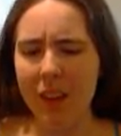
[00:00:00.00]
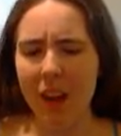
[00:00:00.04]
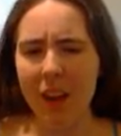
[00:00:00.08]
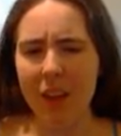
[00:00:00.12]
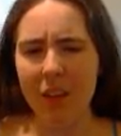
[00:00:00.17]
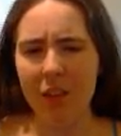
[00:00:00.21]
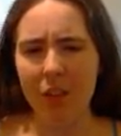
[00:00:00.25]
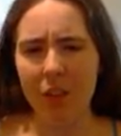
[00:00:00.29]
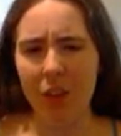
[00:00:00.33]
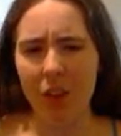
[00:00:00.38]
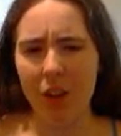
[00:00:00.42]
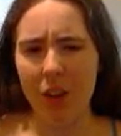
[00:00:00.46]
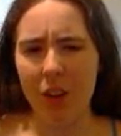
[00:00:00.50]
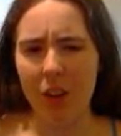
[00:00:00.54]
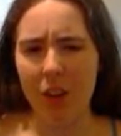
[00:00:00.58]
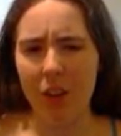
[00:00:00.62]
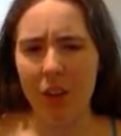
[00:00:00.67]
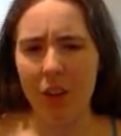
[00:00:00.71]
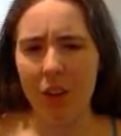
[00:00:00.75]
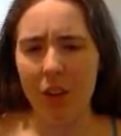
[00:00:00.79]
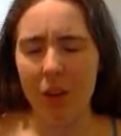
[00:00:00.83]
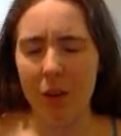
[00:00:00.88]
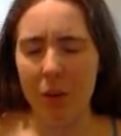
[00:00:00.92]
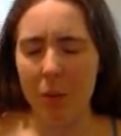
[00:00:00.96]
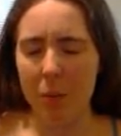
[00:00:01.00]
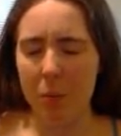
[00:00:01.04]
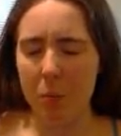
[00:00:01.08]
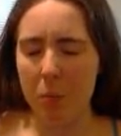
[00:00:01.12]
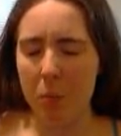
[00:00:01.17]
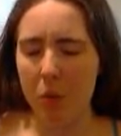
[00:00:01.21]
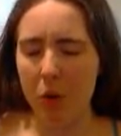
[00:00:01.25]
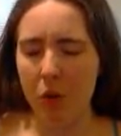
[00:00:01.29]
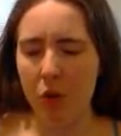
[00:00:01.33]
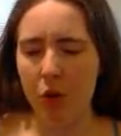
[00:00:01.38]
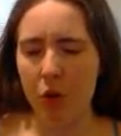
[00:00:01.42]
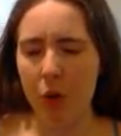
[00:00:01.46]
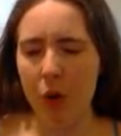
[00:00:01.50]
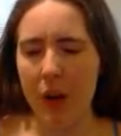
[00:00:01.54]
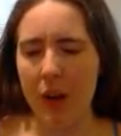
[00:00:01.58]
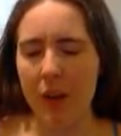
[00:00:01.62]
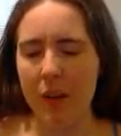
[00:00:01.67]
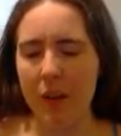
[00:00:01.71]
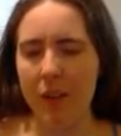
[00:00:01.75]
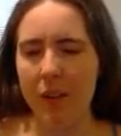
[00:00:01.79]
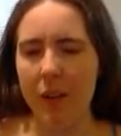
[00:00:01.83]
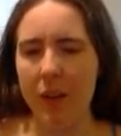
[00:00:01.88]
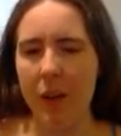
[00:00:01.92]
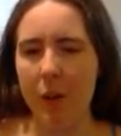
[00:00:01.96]
a
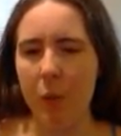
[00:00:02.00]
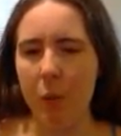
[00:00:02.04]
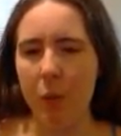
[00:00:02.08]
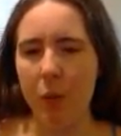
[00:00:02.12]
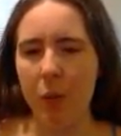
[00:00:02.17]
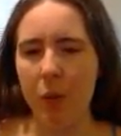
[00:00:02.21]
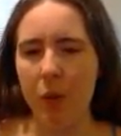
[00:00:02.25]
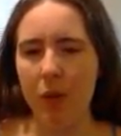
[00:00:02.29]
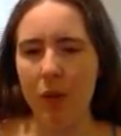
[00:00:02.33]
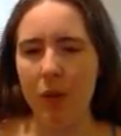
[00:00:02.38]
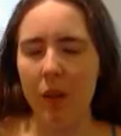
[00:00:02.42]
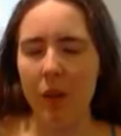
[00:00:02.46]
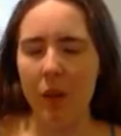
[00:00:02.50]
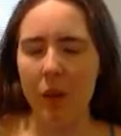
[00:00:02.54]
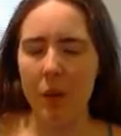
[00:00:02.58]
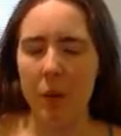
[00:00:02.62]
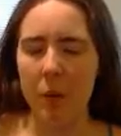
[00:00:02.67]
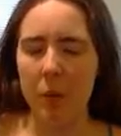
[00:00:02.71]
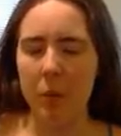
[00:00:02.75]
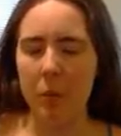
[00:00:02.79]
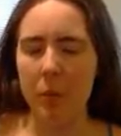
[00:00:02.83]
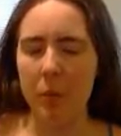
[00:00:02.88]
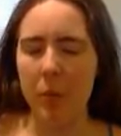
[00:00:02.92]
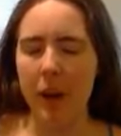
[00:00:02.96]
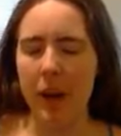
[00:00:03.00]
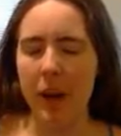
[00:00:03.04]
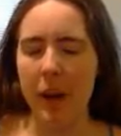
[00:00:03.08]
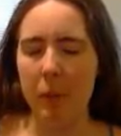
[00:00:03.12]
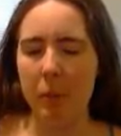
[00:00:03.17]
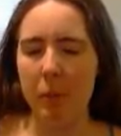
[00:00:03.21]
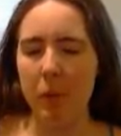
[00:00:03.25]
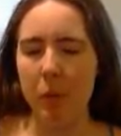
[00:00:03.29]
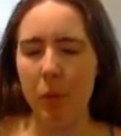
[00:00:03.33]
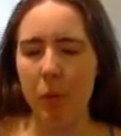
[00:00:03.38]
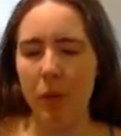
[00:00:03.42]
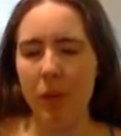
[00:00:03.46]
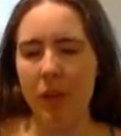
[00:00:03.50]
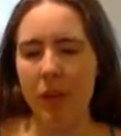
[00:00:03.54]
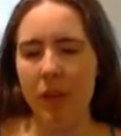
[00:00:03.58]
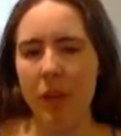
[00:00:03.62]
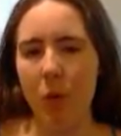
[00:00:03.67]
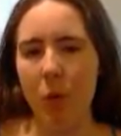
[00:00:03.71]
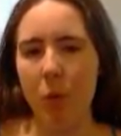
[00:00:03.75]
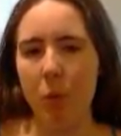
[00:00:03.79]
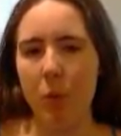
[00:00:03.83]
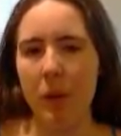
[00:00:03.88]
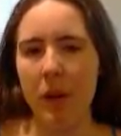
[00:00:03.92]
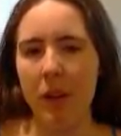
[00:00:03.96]
trait that will happen with the
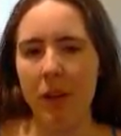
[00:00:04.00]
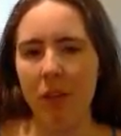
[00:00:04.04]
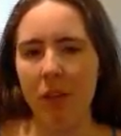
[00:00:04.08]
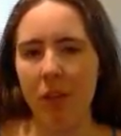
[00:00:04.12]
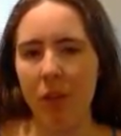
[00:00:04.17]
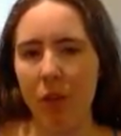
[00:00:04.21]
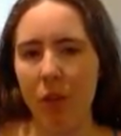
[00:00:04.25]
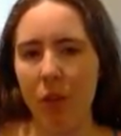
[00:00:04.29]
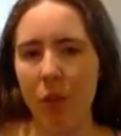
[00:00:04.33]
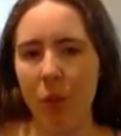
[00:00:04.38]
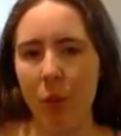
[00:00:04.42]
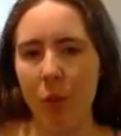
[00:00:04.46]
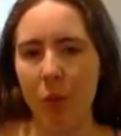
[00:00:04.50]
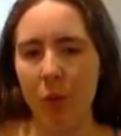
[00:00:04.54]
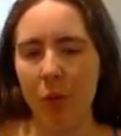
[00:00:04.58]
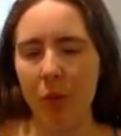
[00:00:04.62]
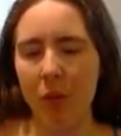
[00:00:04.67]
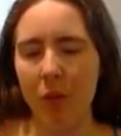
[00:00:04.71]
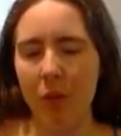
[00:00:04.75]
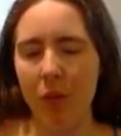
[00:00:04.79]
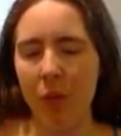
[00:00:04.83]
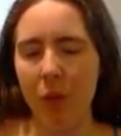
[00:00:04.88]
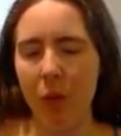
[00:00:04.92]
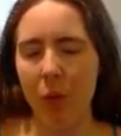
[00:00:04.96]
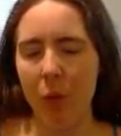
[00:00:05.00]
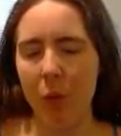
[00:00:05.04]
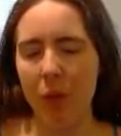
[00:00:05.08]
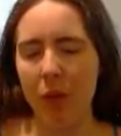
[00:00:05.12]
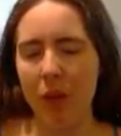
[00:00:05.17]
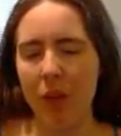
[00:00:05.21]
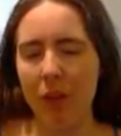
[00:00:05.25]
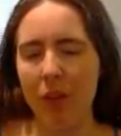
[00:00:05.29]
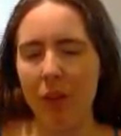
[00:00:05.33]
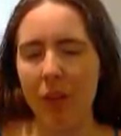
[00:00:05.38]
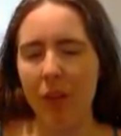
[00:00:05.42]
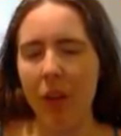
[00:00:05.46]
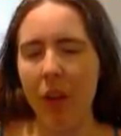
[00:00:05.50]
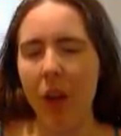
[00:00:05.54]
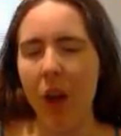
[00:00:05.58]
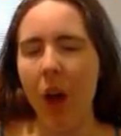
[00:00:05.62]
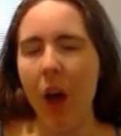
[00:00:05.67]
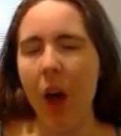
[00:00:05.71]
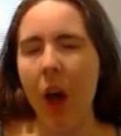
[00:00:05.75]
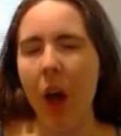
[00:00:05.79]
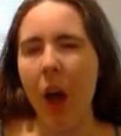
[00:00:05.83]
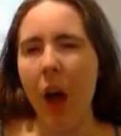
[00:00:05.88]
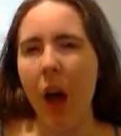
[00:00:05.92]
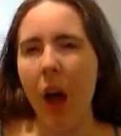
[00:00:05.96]
openings and closings.
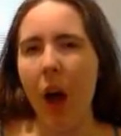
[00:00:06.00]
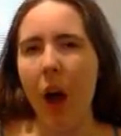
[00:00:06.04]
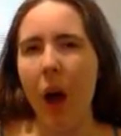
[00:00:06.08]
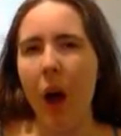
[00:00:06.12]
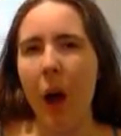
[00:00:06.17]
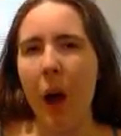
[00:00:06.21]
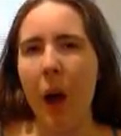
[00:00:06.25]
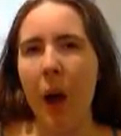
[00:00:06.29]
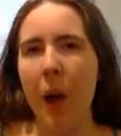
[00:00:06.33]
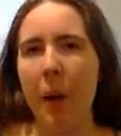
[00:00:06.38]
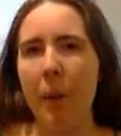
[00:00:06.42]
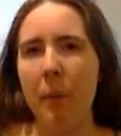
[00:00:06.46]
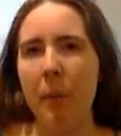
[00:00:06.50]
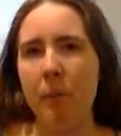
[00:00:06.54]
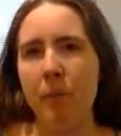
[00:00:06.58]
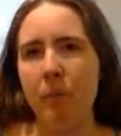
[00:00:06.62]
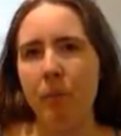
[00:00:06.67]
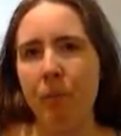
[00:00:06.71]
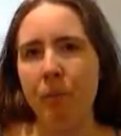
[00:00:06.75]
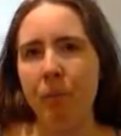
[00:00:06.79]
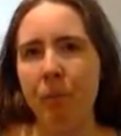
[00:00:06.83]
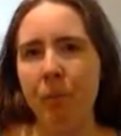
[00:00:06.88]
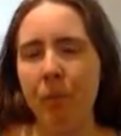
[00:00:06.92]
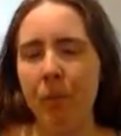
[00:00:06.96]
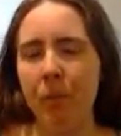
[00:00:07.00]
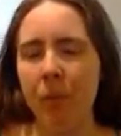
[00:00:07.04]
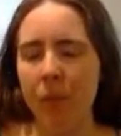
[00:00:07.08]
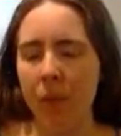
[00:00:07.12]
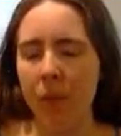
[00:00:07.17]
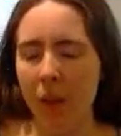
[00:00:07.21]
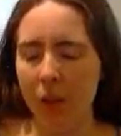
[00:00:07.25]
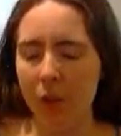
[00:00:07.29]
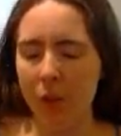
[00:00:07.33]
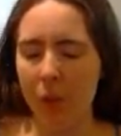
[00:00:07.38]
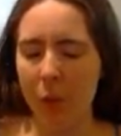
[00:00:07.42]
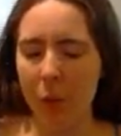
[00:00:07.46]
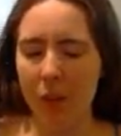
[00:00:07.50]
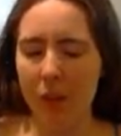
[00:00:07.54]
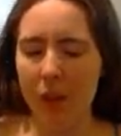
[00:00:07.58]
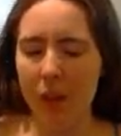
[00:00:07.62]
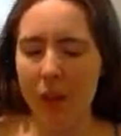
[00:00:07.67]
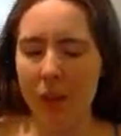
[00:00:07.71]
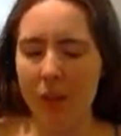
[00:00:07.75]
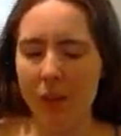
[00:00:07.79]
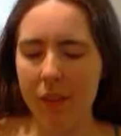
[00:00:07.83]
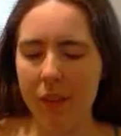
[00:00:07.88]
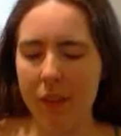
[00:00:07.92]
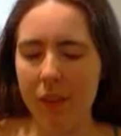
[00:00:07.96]
Um, so with
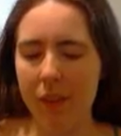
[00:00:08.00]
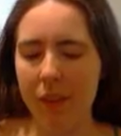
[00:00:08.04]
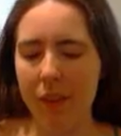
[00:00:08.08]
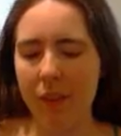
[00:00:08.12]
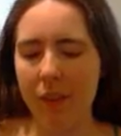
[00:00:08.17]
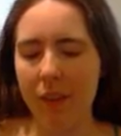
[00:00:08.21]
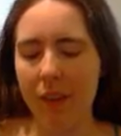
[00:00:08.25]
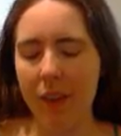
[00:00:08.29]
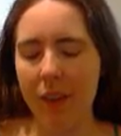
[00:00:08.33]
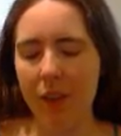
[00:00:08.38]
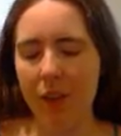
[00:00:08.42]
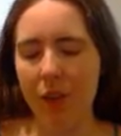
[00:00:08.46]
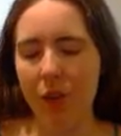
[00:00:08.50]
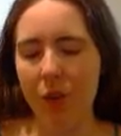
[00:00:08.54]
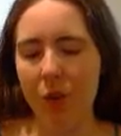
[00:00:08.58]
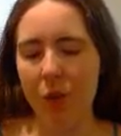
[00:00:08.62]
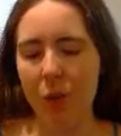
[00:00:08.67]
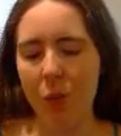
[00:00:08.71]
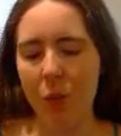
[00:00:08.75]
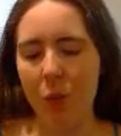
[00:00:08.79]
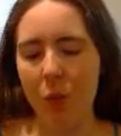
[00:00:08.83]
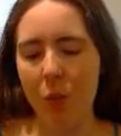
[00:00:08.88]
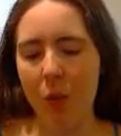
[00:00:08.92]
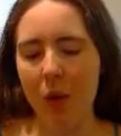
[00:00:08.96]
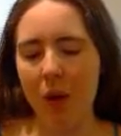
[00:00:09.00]
that said, let's get to